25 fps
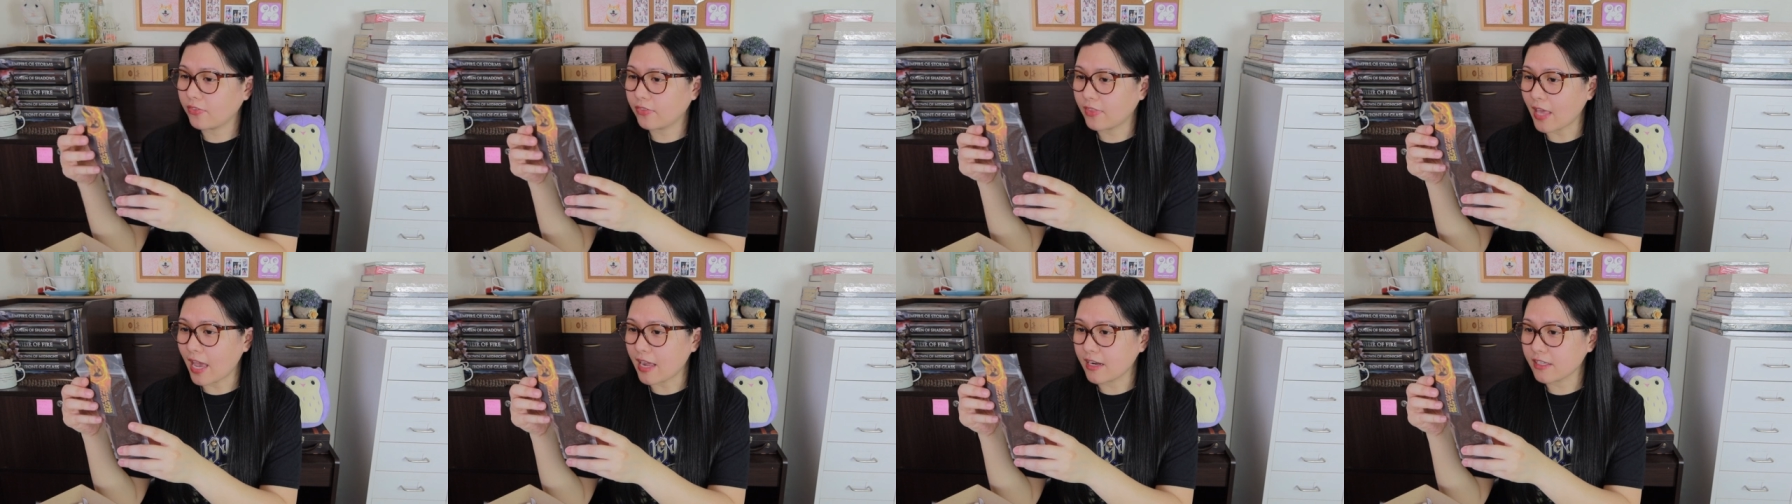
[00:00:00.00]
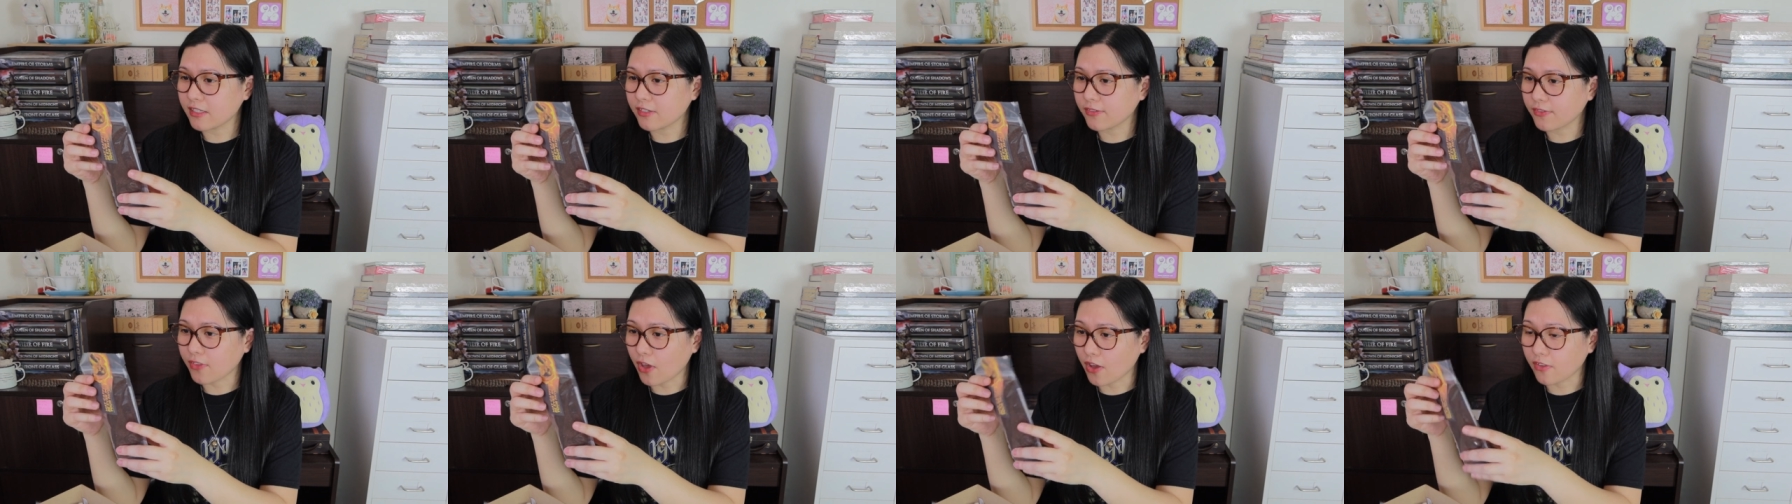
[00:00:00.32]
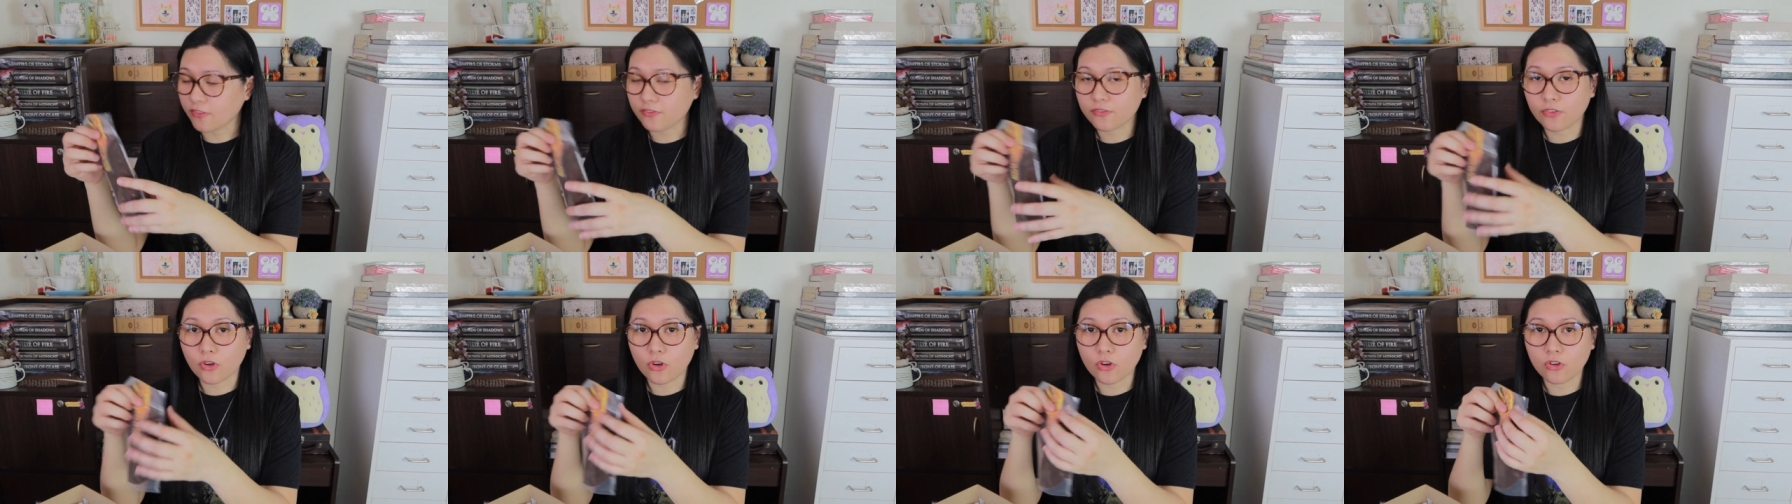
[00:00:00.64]
that is
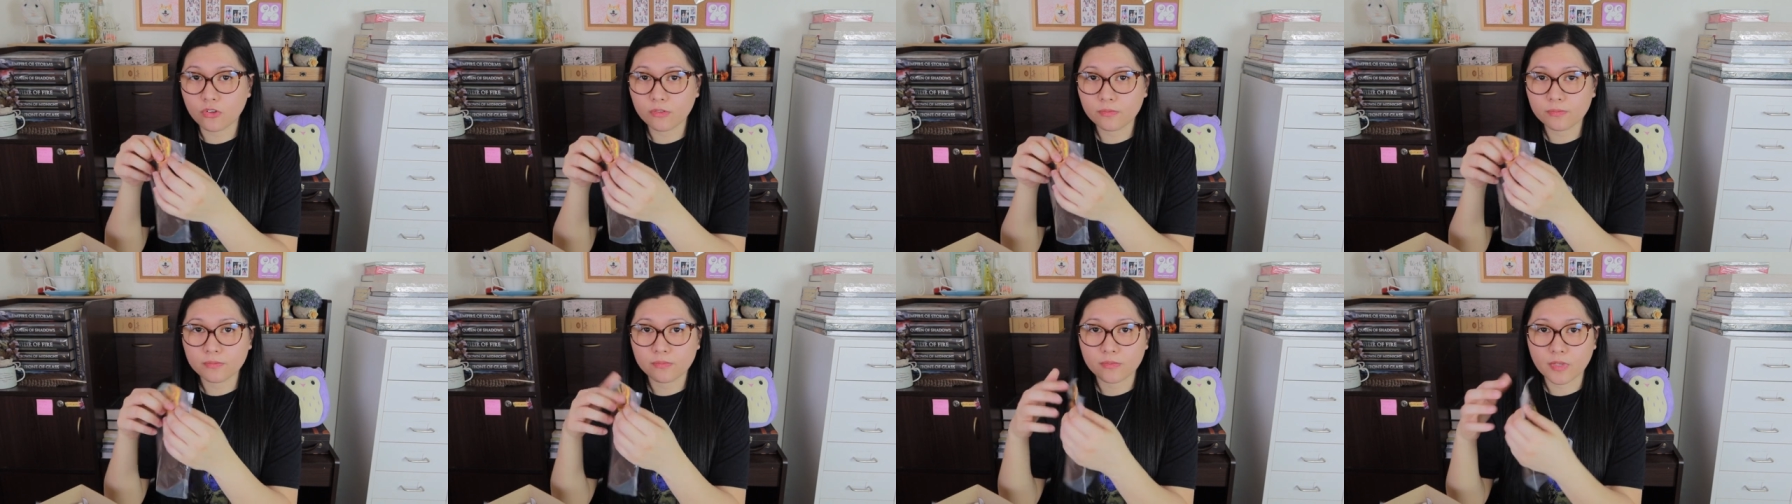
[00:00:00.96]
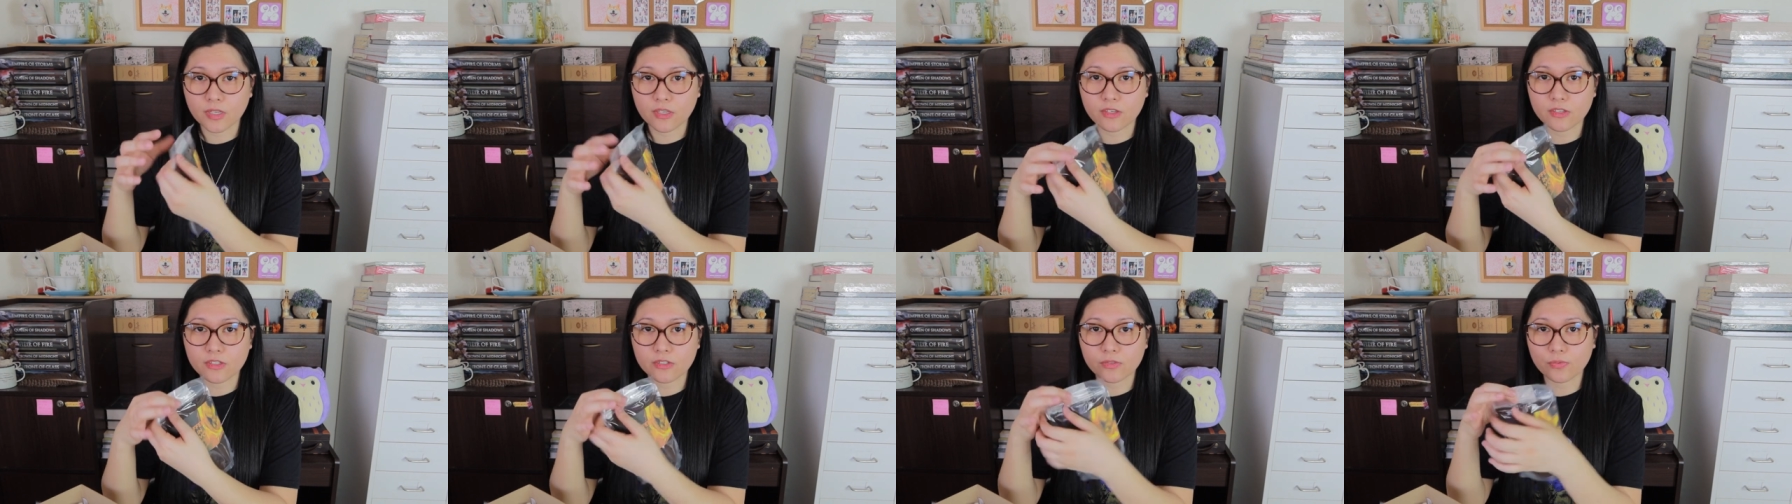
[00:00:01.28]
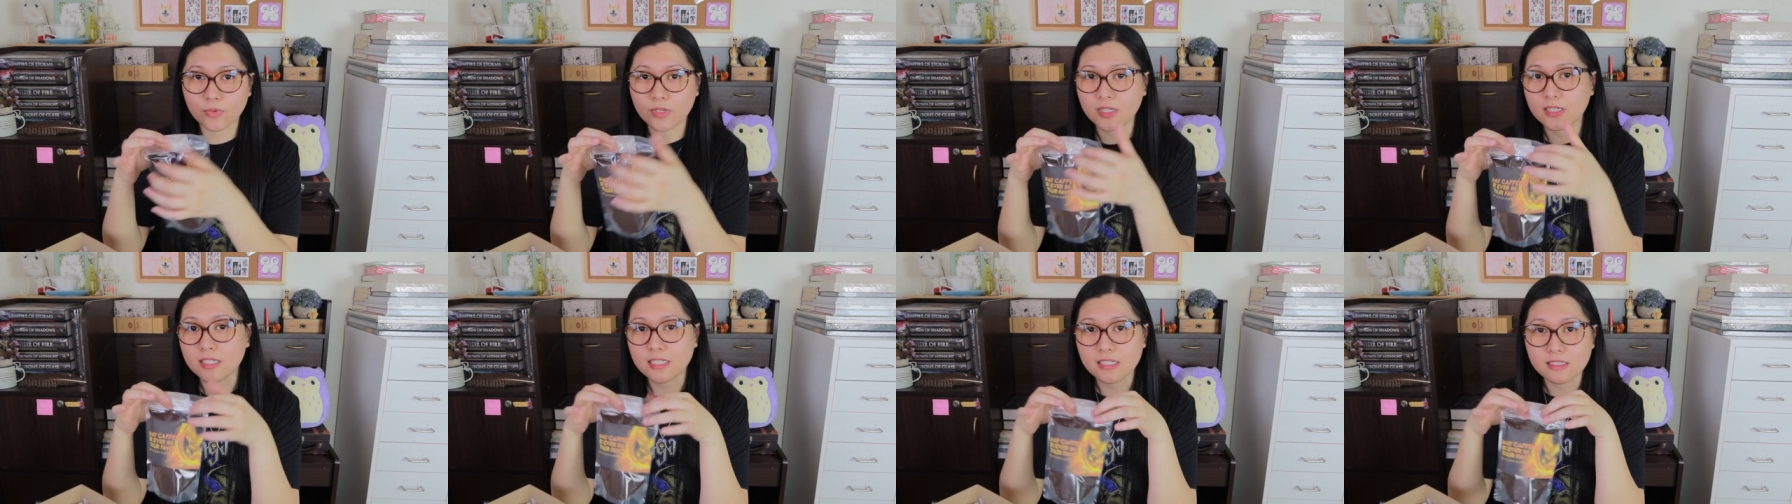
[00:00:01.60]
thoughtful
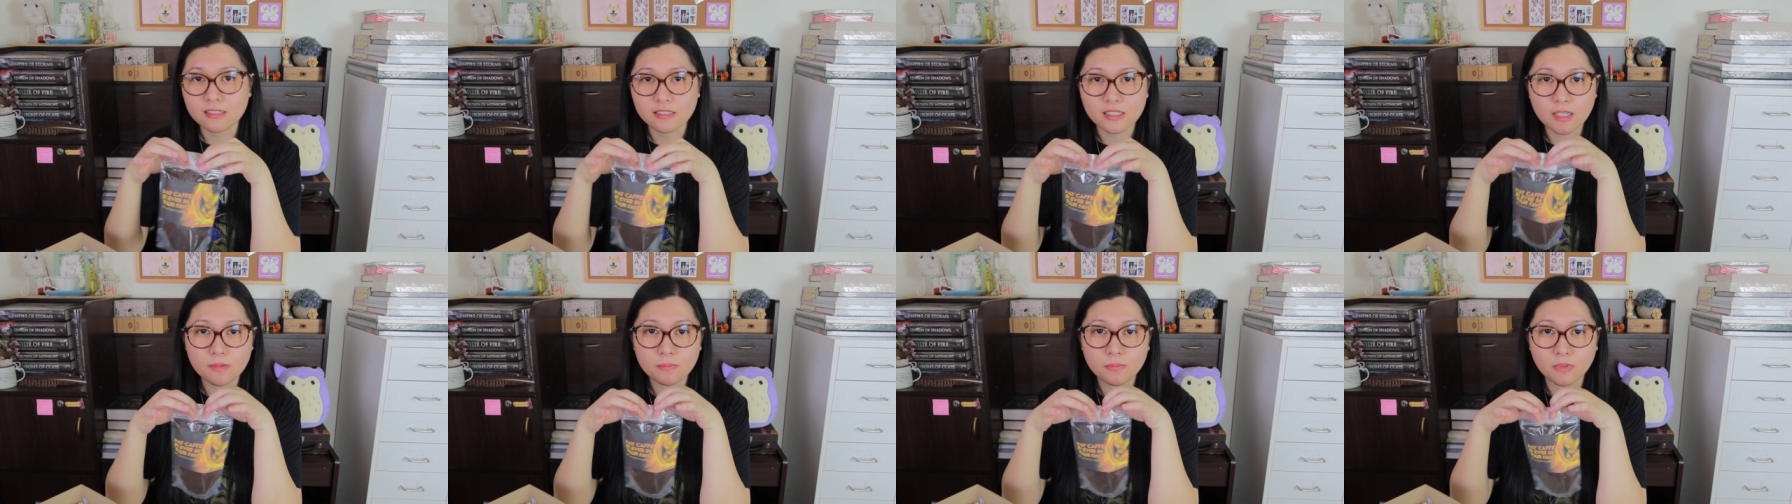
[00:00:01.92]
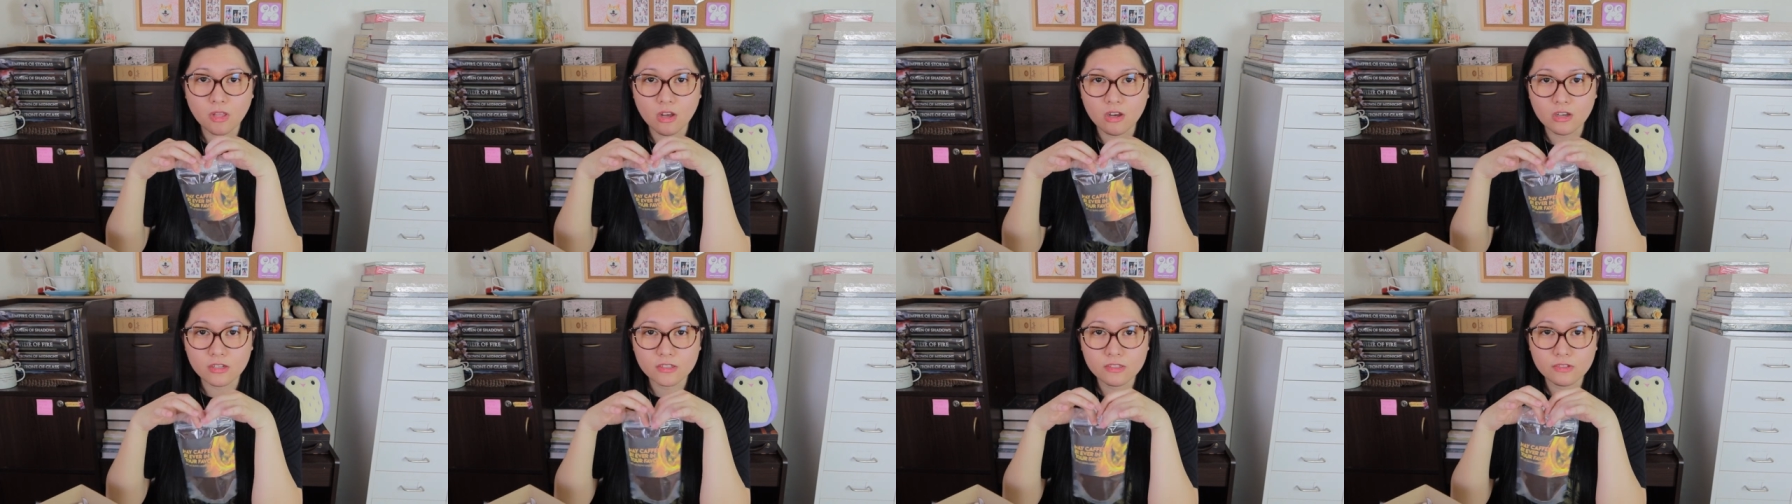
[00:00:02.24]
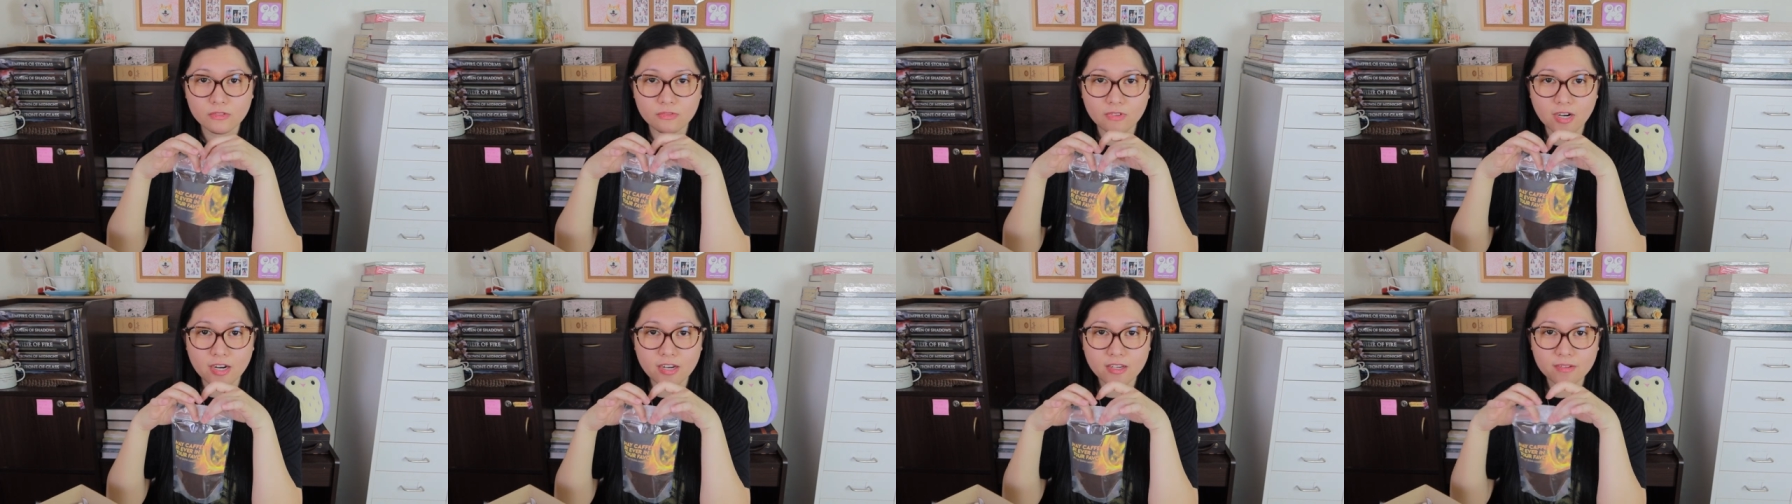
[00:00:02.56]
because we need
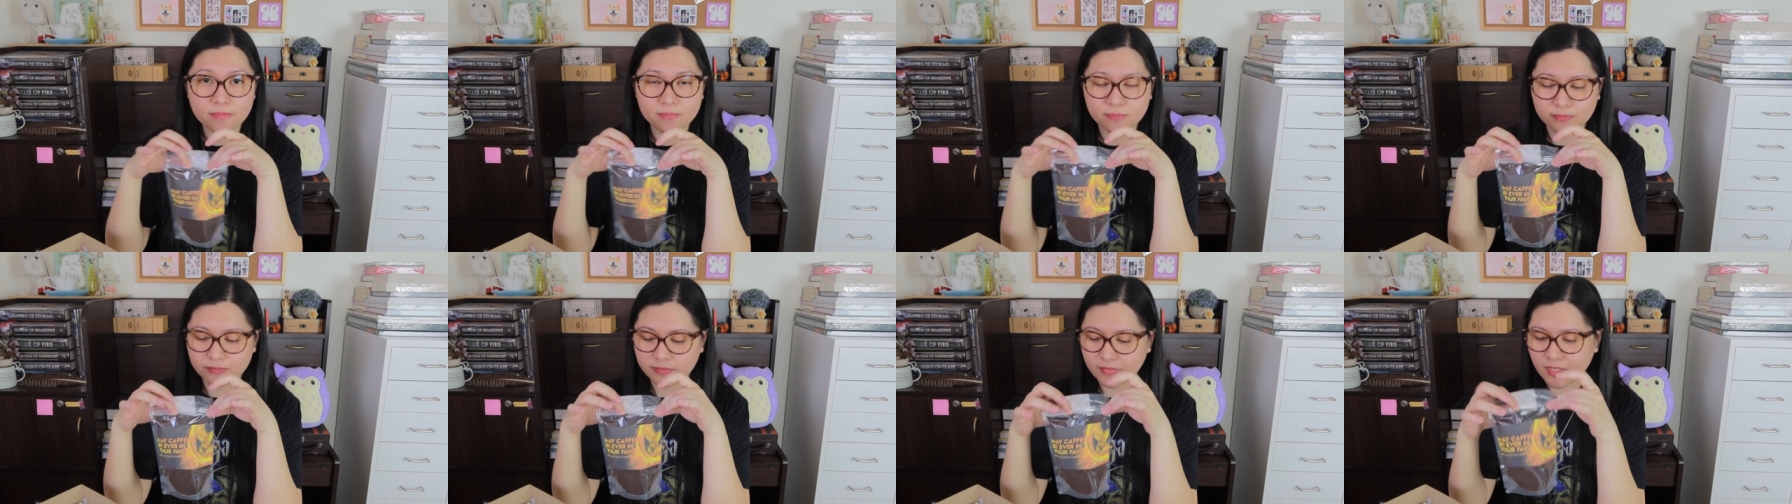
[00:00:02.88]
Ziplocs, right?